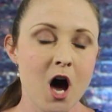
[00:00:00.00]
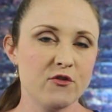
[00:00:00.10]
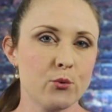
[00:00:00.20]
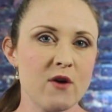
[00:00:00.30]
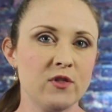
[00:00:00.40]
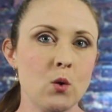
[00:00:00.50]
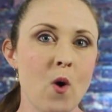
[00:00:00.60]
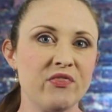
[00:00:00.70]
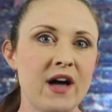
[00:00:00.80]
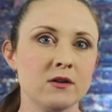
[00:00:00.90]
Of the roughly
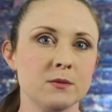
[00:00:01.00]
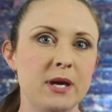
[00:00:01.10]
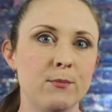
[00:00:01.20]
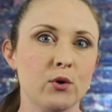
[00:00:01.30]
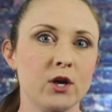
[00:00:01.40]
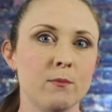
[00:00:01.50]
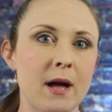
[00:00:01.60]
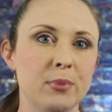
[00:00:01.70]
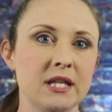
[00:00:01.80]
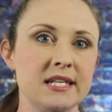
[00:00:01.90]
1,000 people killed
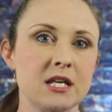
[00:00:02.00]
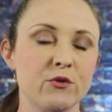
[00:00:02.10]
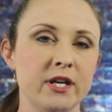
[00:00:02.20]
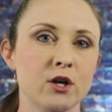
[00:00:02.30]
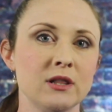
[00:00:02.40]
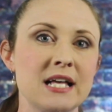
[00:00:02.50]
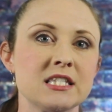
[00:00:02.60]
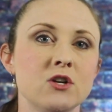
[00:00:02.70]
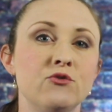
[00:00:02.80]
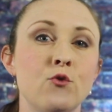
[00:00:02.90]
by police every year,
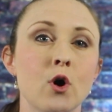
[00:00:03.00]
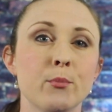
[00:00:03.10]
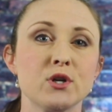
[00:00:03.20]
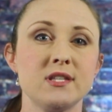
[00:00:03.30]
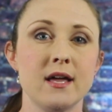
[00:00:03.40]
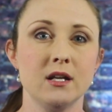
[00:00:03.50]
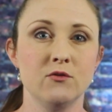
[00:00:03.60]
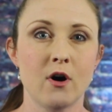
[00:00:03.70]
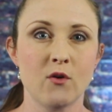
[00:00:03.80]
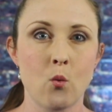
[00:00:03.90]
less than 4%
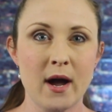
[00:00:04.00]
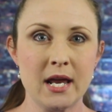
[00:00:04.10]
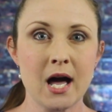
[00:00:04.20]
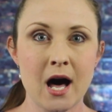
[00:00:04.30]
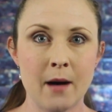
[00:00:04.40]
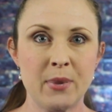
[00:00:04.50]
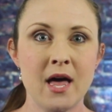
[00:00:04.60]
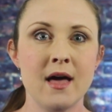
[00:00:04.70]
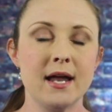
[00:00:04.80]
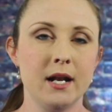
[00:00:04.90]
involve a white cop
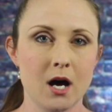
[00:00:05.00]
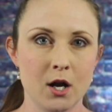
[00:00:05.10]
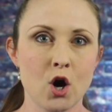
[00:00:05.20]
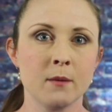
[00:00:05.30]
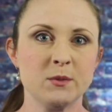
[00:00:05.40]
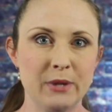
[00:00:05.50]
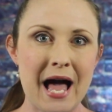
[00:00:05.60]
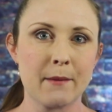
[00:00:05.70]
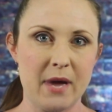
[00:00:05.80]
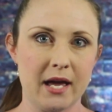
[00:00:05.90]
and an unarmed
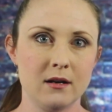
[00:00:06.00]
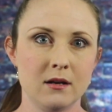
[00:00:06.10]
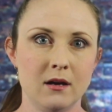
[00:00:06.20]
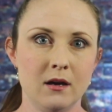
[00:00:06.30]
black man.